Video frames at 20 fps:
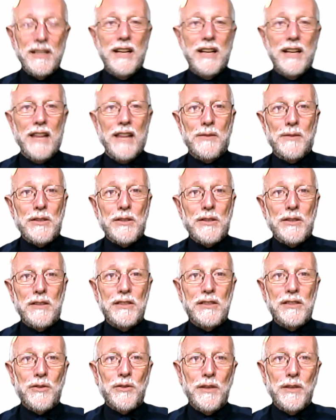and the result
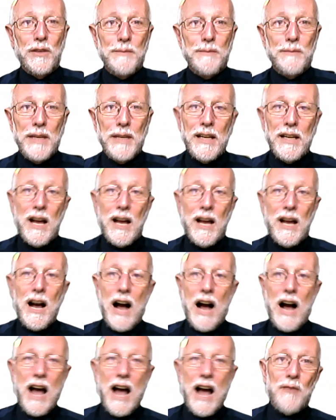is going to be
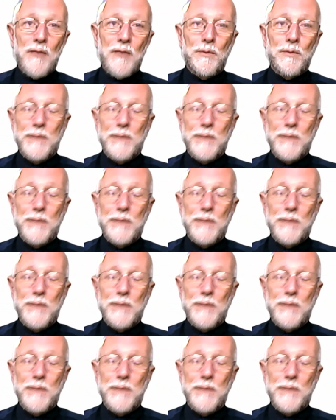I will